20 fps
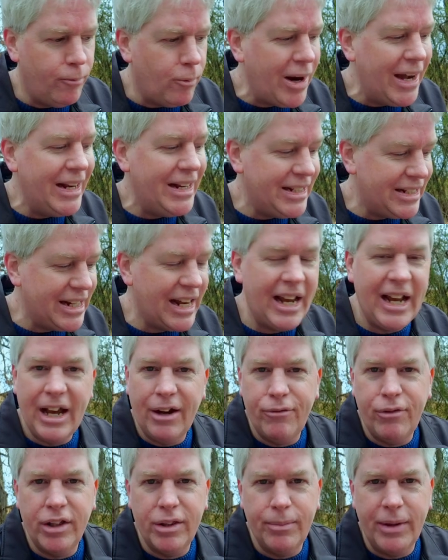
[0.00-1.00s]
widest I
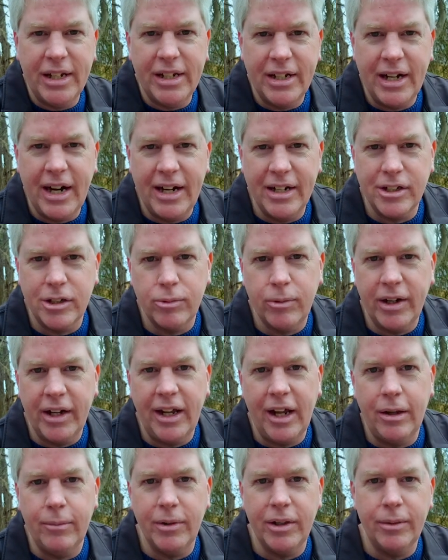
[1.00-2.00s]
have with me today is
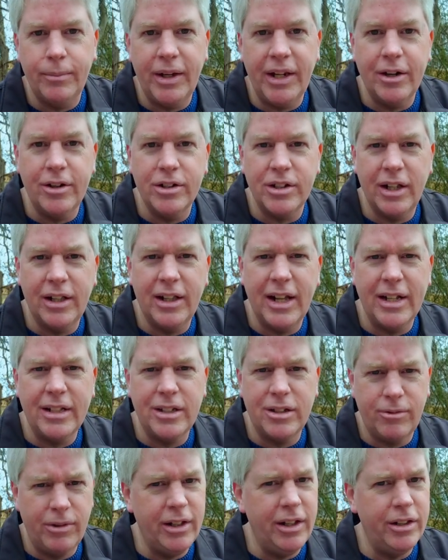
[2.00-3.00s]
28mm, and
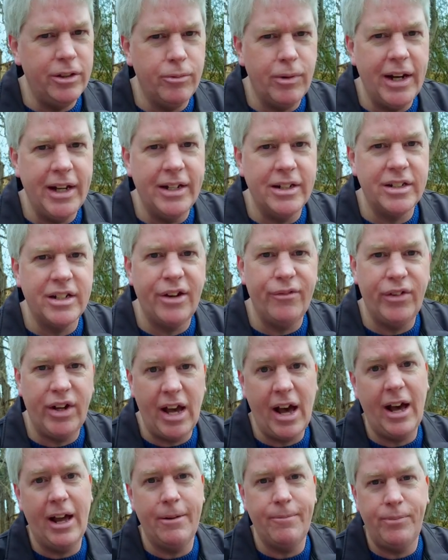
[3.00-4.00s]
that's really the widest I've
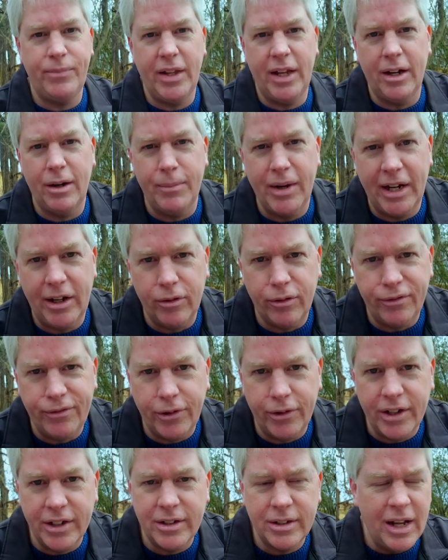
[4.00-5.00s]
got in a manual
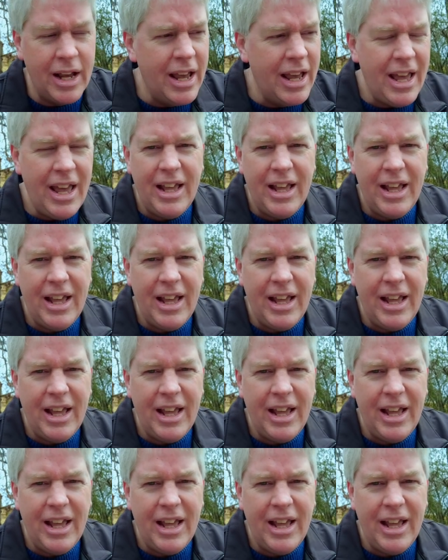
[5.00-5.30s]
focus.